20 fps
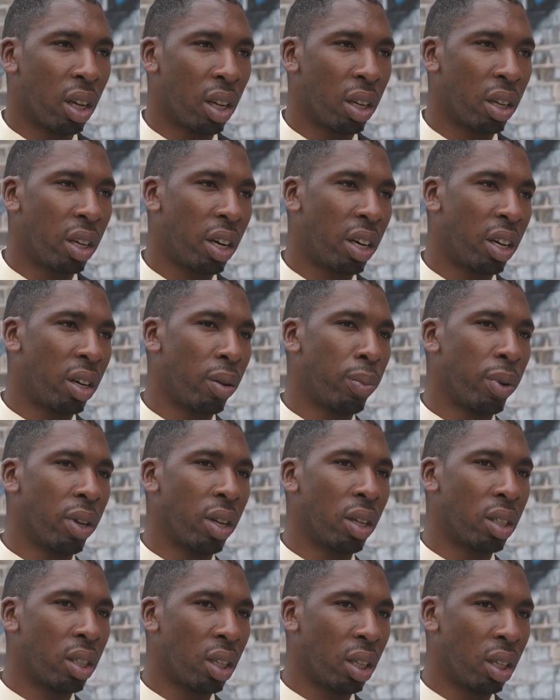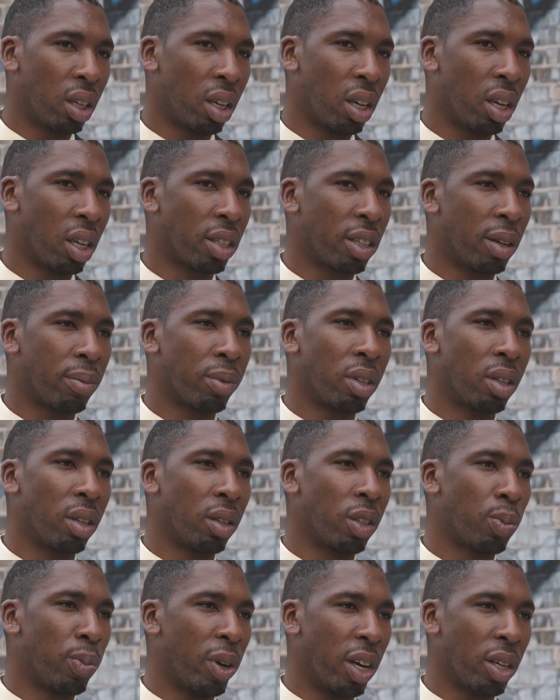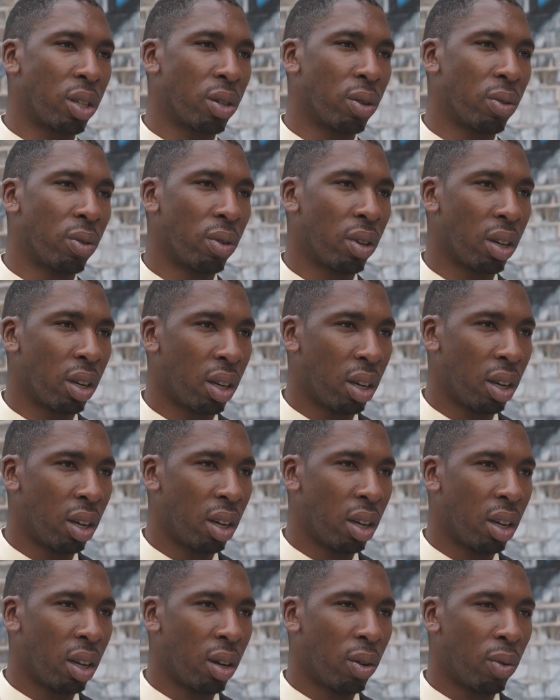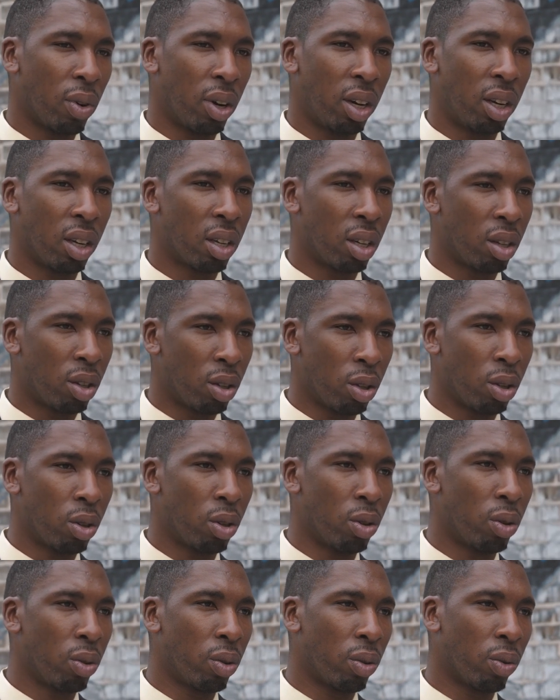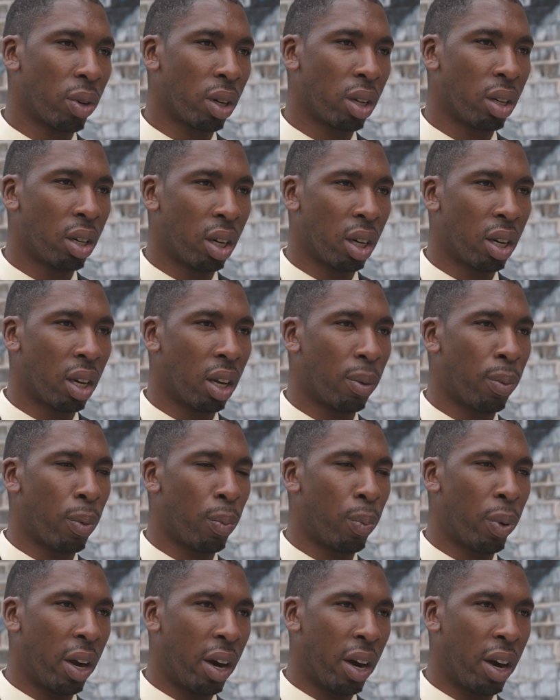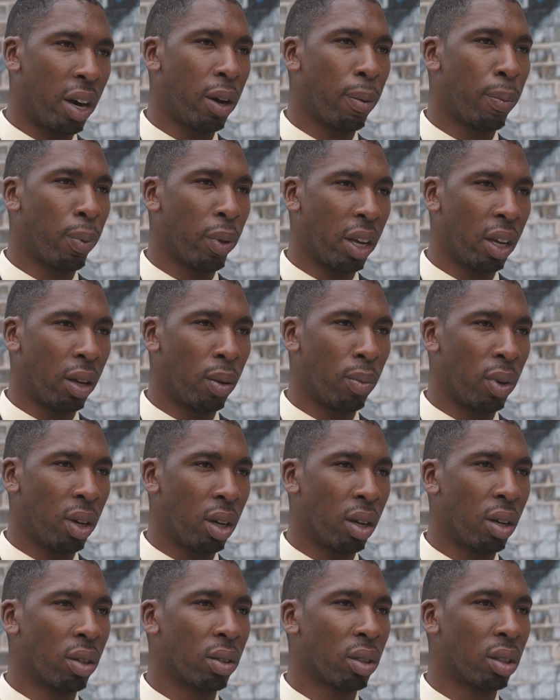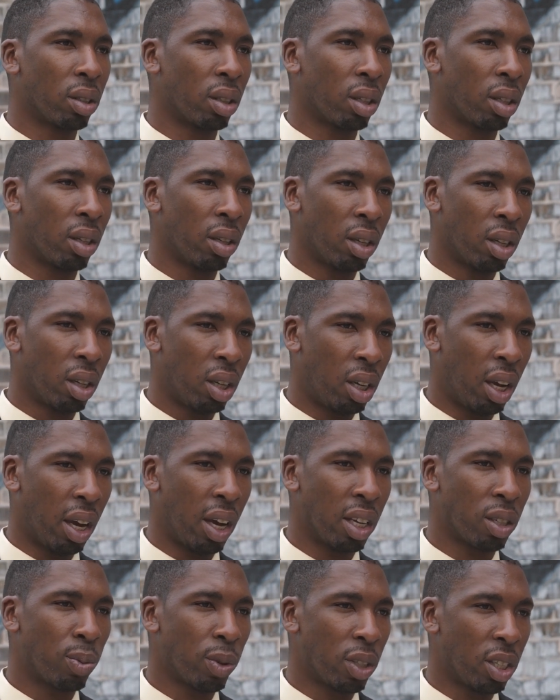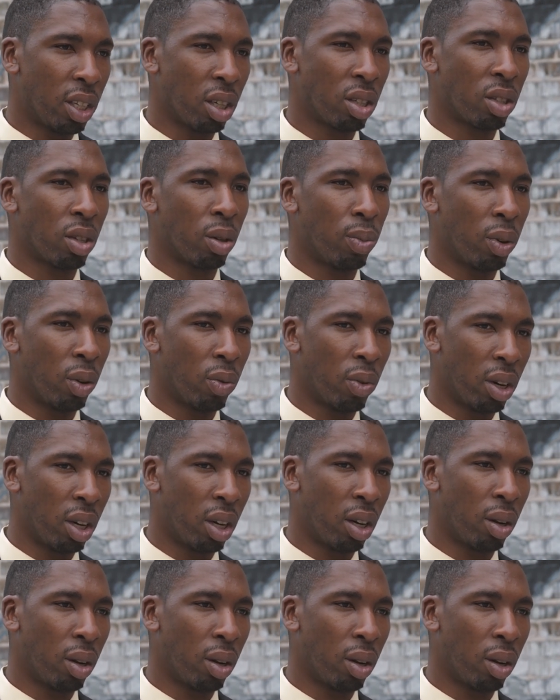culinary ability is something that's special what he could do with cooking and preparing and plating meals. He has potential to be one